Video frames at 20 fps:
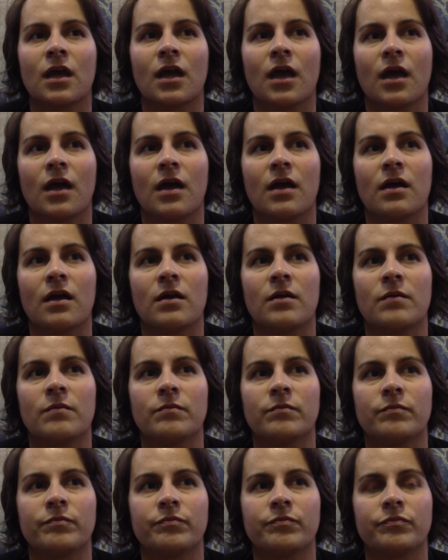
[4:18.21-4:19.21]

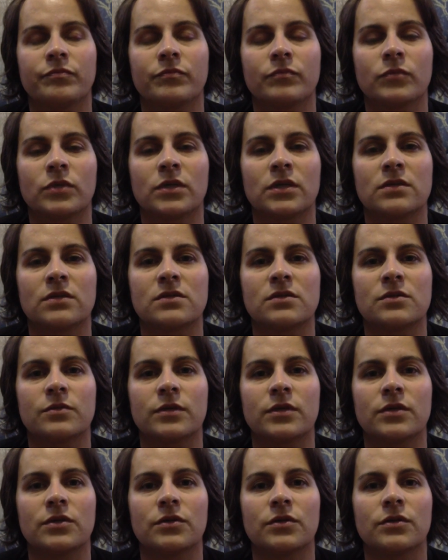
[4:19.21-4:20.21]
What else do
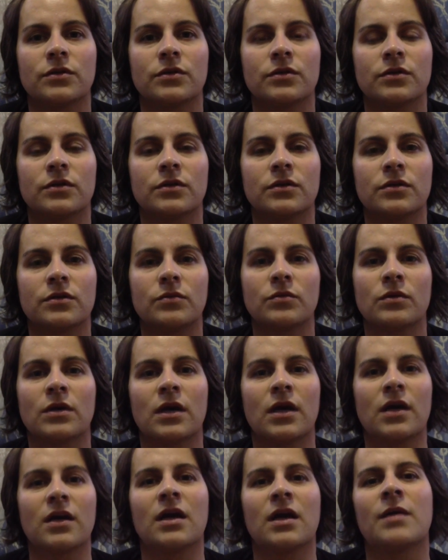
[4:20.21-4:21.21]
we
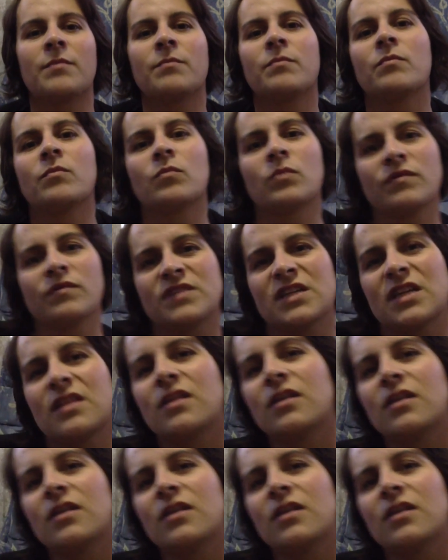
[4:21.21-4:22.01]
do? We've done